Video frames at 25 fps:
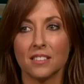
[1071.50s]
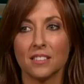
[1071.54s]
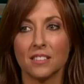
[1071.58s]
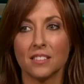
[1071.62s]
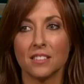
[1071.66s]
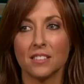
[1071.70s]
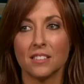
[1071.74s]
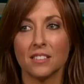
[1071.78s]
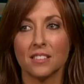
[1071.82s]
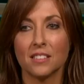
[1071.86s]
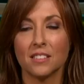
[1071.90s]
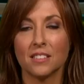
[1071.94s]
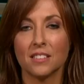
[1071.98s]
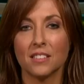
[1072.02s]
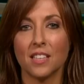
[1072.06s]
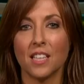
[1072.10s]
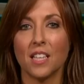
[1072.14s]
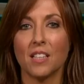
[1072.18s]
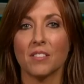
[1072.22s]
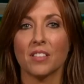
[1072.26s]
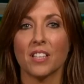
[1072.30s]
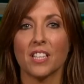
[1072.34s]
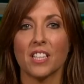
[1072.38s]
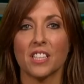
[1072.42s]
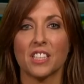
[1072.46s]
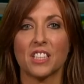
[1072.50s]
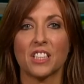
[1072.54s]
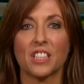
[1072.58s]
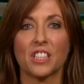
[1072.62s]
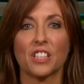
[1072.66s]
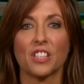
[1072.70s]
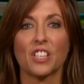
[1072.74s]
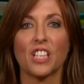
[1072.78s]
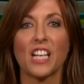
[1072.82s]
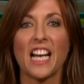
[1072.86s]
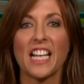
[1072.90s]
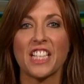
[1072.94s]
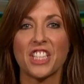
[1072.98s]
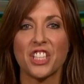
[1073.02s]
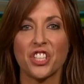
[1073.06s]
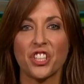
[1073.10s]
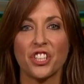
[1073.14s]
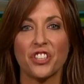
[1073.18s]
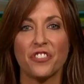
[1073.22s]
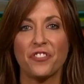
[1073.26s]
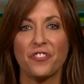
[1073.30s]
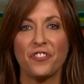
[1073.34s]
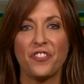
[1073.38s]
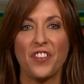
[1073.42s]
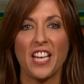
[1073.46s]
Someone else go. I'm gonna scratch
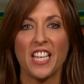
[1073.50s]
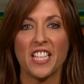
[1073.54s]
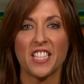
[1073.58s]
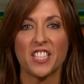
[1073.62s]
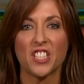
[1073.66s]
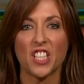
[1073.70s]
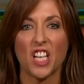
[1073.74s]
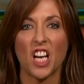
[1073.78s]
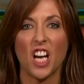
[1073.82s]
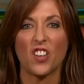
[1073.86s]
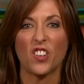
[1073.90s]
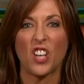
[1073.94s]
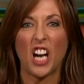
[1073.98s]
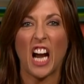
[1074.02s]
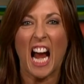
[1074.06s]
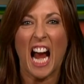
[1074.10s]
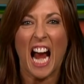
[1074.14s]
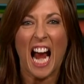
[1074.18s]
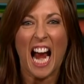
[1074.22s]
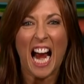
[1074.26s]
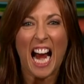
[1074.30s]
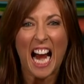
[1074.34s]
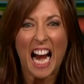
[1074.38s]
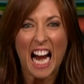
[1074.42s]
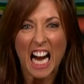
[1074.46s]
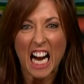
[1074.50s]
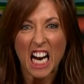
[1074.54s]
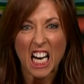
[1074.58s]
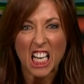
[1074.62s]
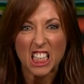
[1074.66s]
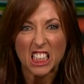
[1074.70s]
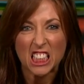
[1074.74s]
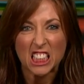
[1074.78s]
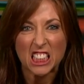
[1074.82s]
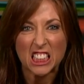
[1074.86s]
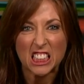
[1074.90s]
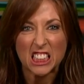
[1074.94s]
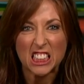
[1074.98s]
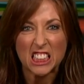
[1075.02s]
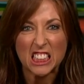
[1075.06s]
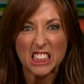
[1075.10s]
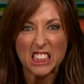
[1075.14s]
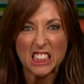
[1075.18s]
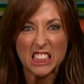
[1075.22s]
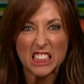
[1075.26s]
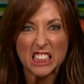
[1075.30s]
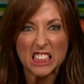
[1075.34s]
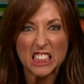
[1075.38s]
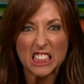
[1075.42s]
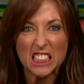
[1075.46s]
your face off.
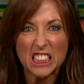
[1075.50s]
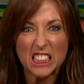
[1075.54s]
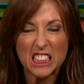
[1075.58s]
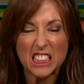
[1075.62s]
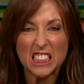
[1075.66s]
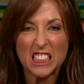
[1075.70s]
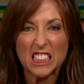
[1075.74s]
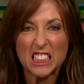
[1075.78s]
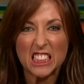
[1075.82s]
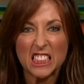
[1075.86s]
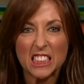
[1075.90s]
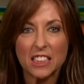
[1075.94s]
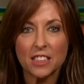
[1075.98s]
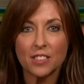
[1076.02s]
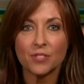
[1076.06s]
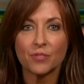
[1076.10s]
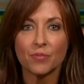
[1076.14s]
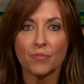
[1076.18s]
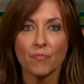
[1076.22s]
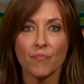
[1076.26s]
Whoa!